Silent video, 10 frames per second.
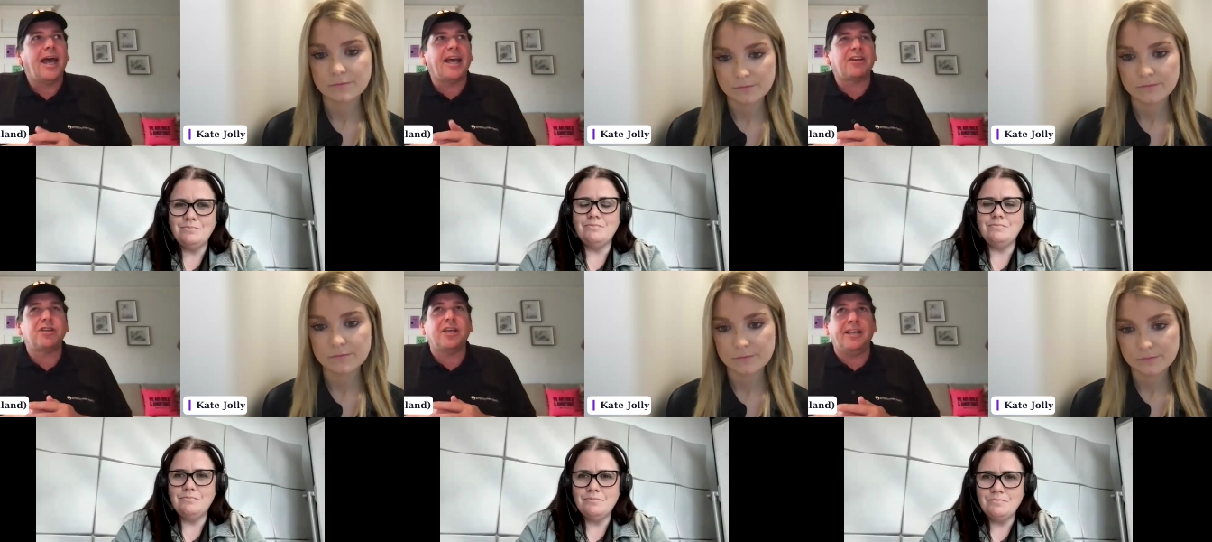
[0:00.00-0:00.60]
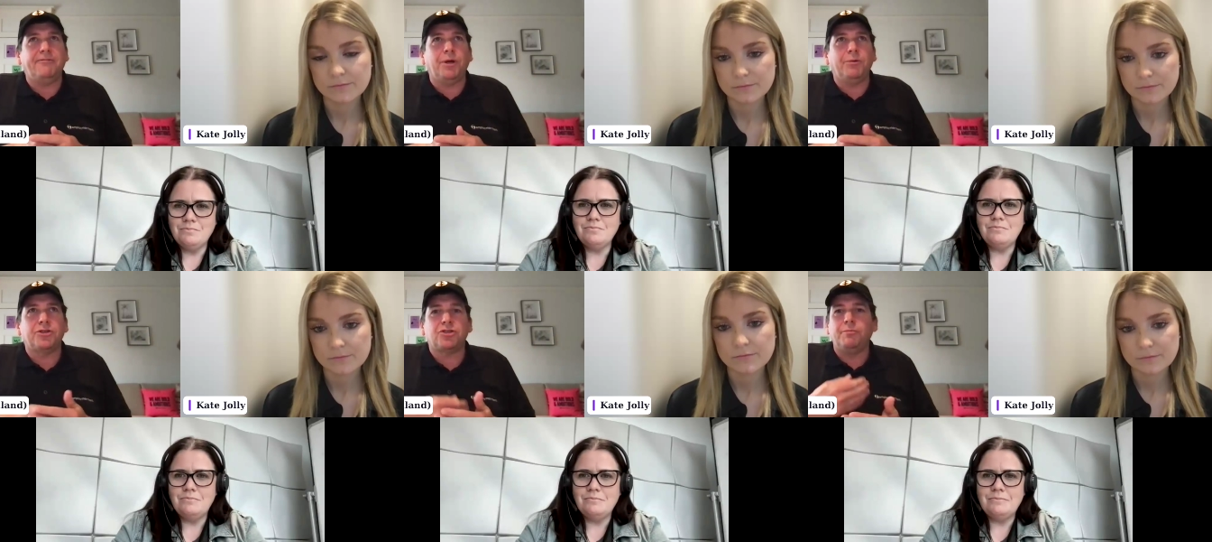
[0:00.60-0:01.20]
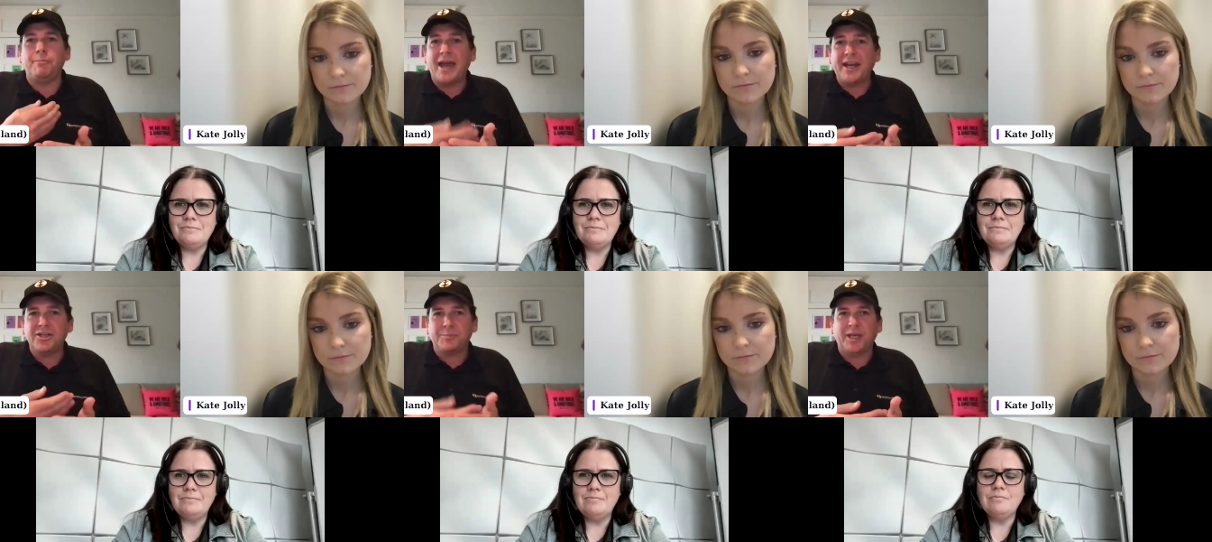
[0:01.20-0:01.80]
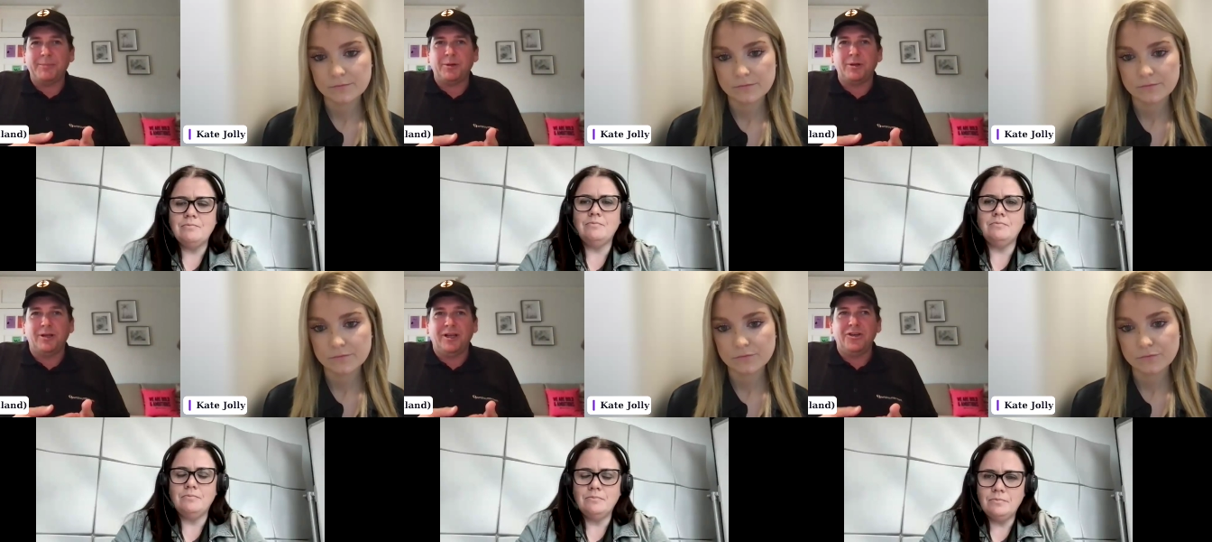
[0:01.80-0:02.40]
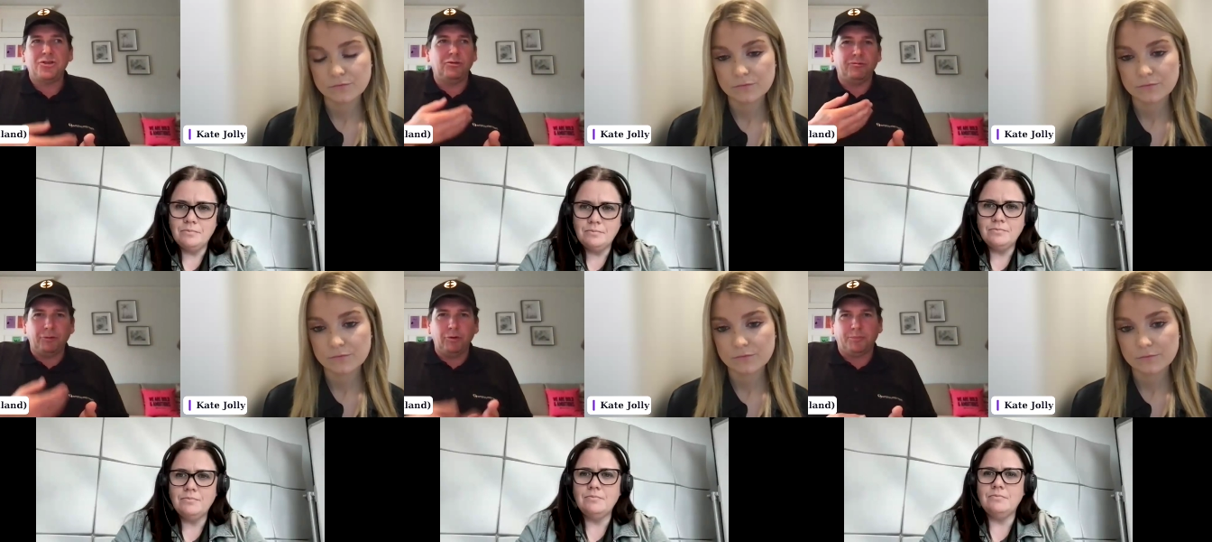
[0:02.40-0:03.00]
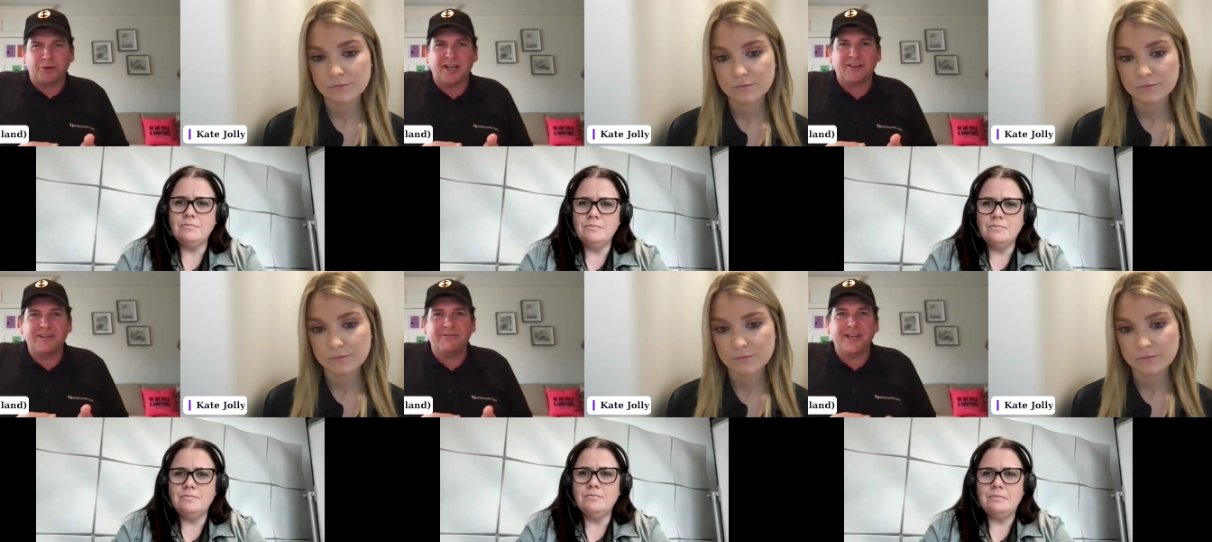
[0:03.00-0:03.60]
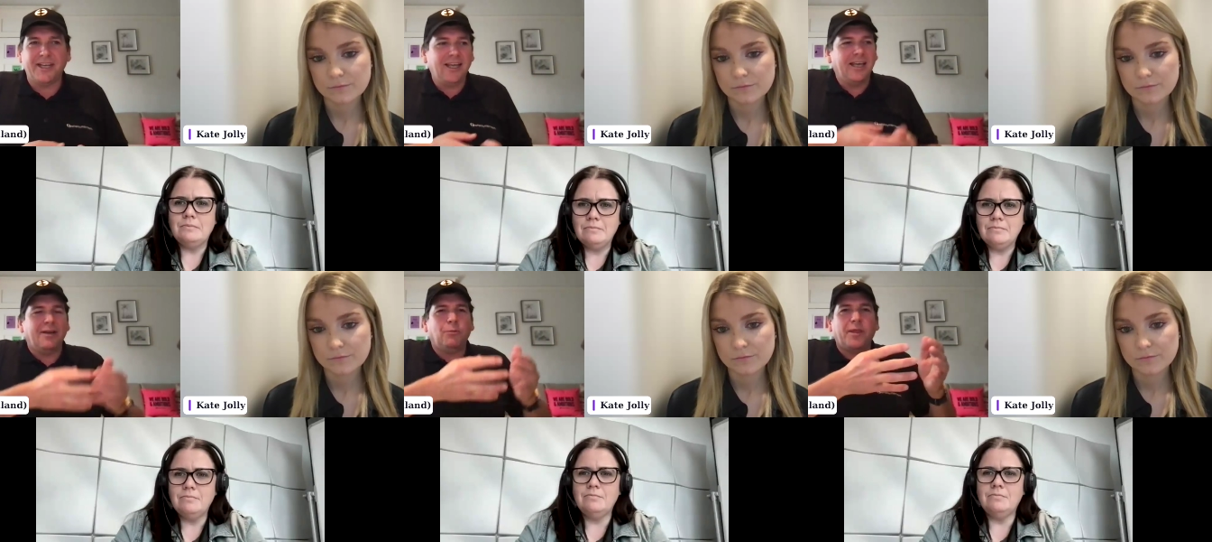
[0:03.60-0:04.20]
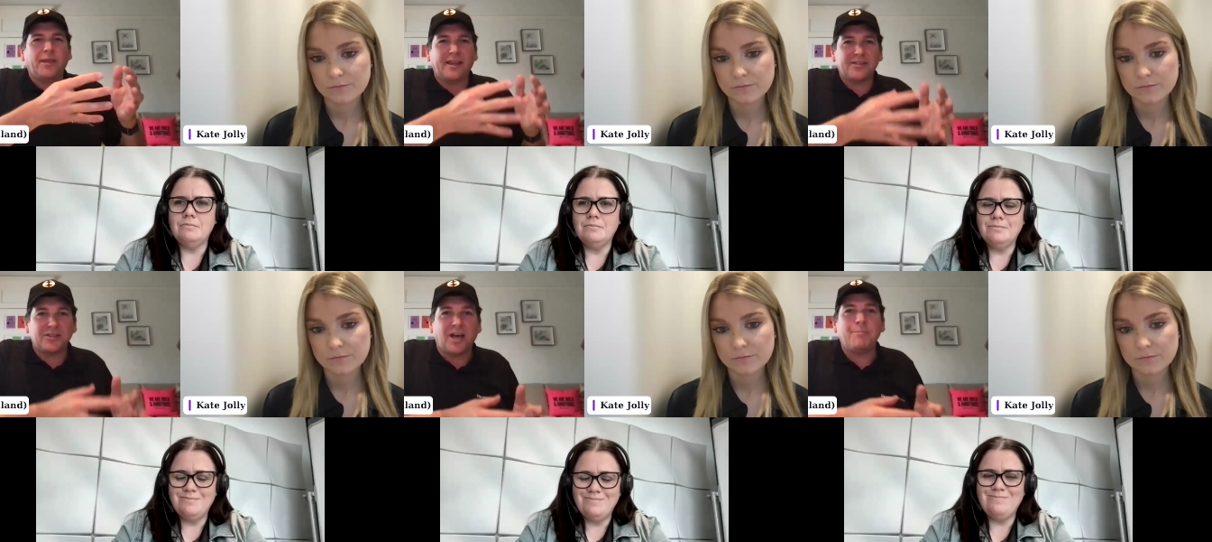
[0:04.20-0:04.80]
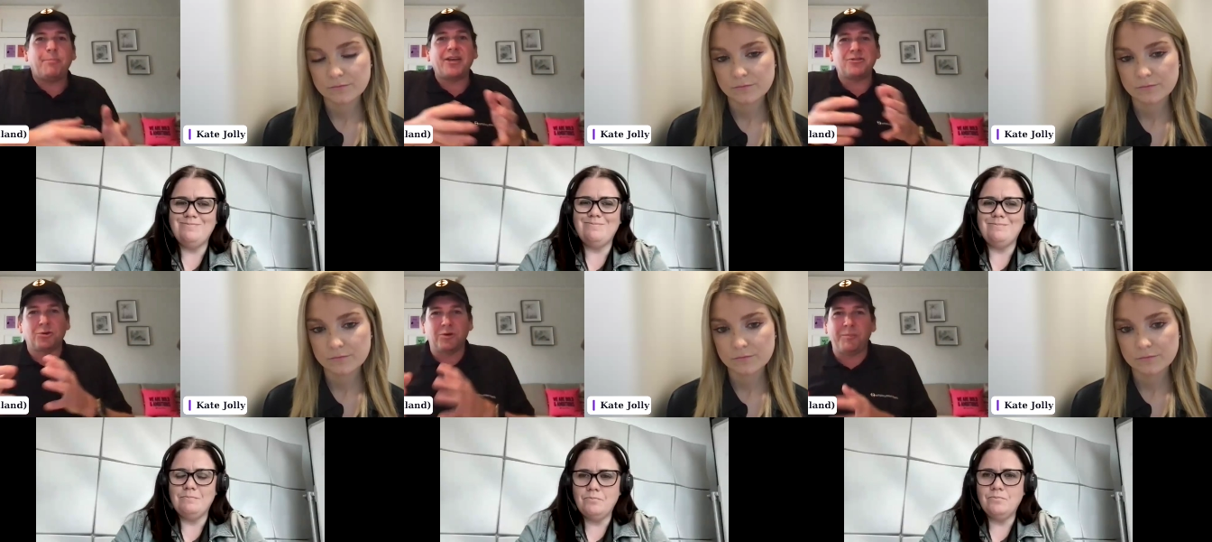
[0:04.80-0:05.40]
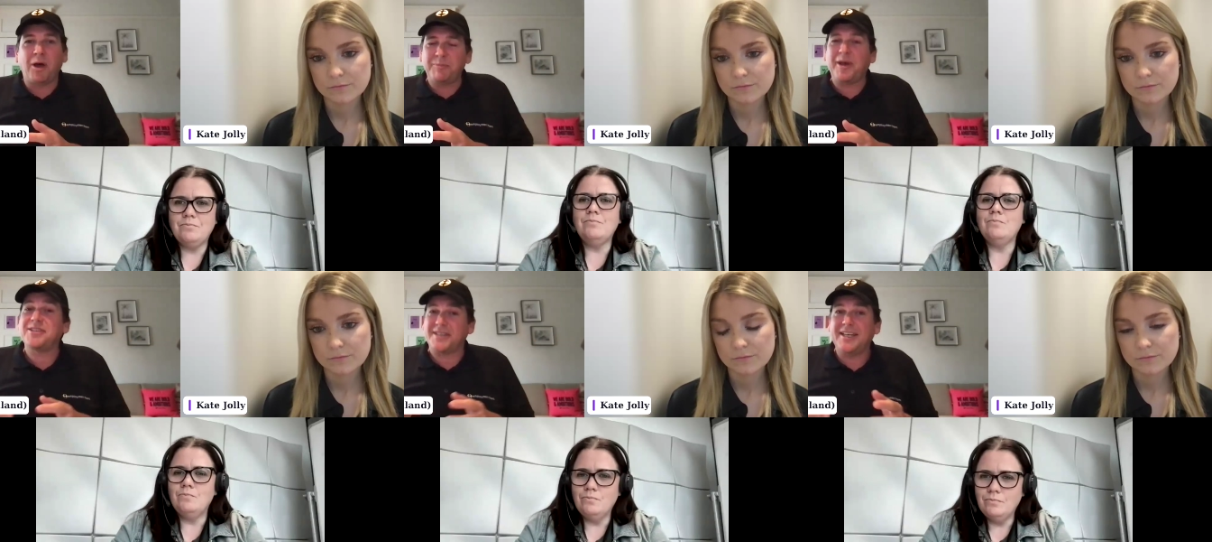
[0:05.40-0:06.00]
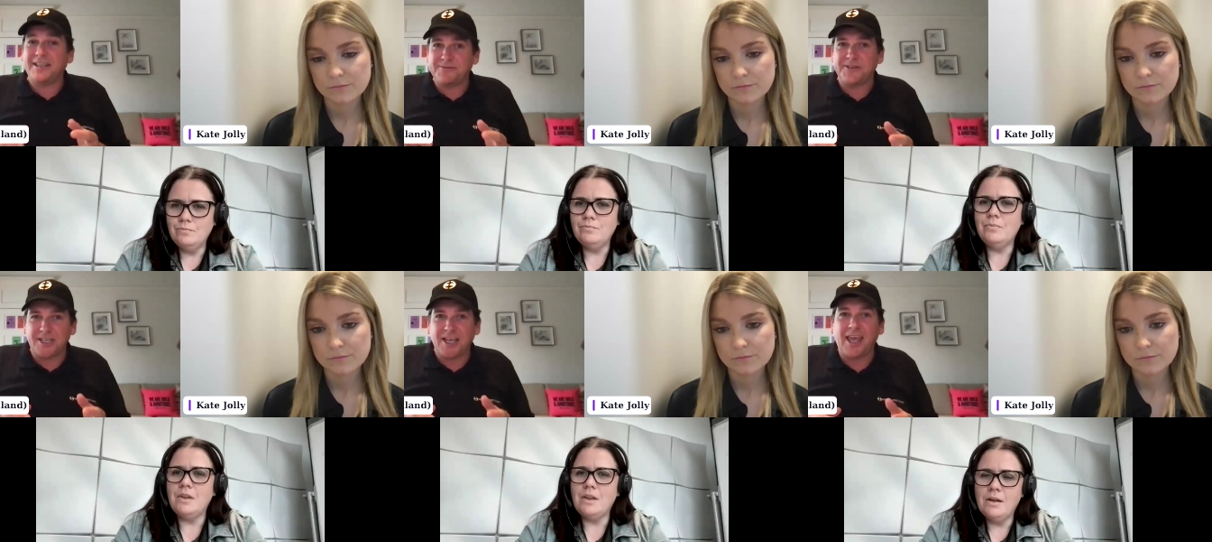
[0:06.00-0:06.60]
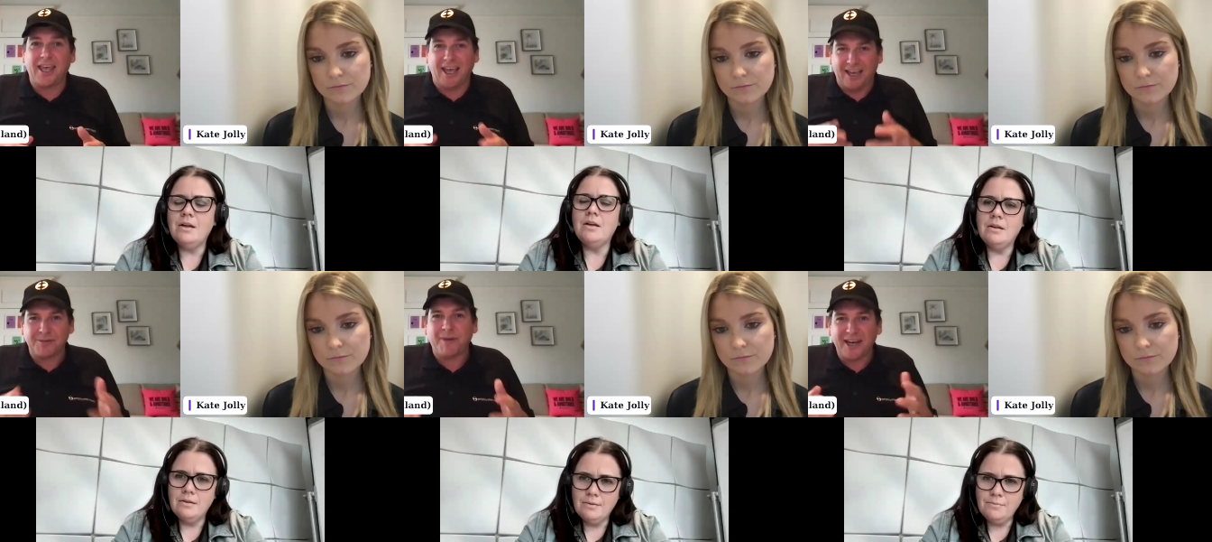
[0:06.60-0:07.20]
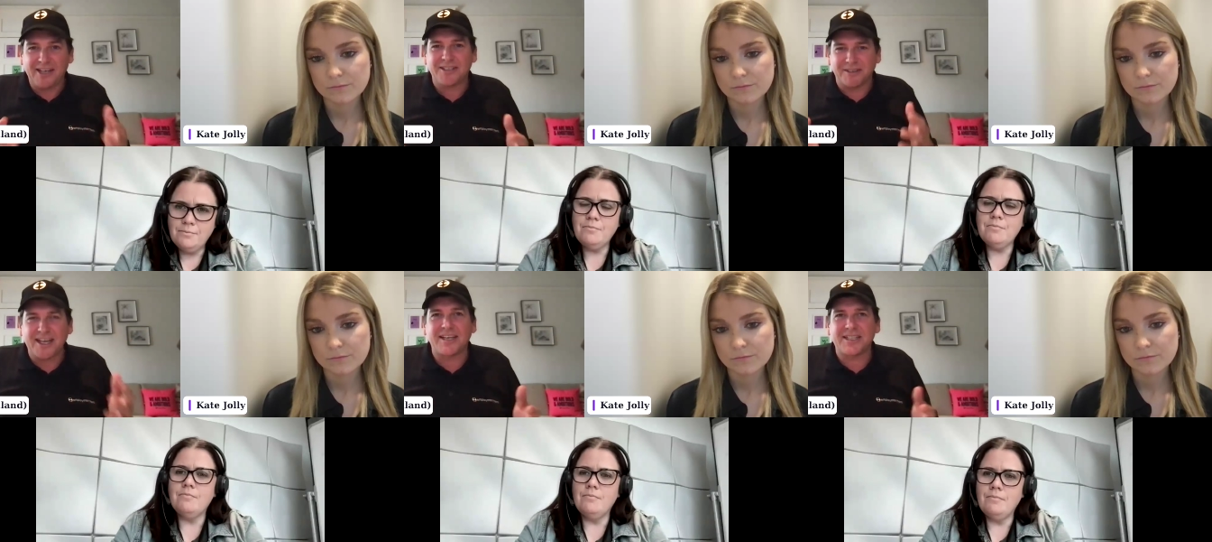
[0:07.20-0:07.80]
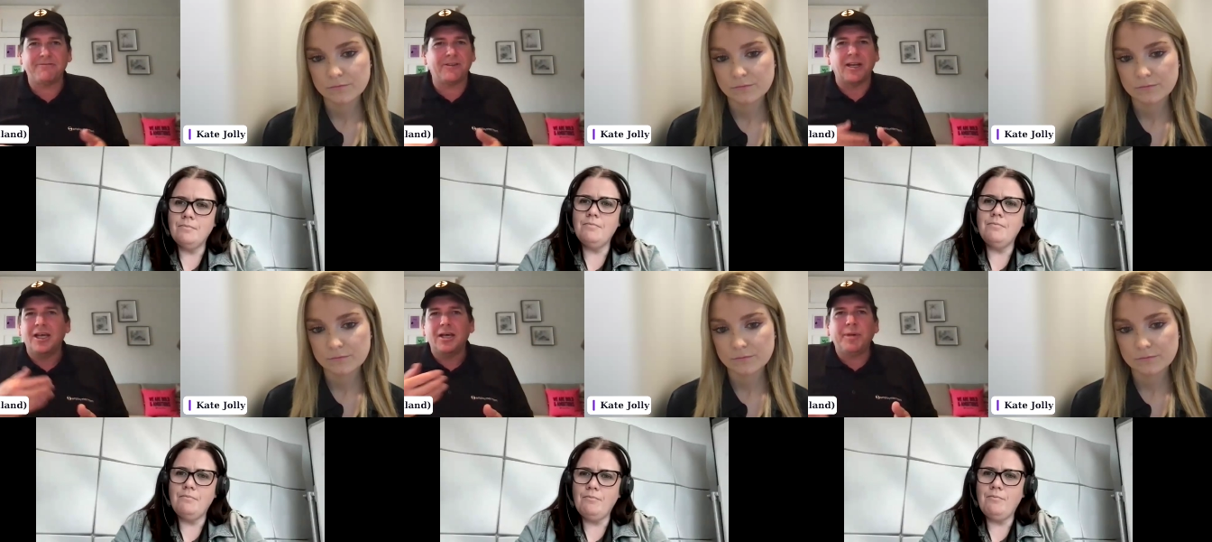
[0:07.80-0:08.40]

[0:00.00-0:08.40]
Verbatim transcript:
Speaker 1: And actually, if we were to manage people to full productivity whether they're site-based or remote-based, it is fatiguing as a manager. It takes effort.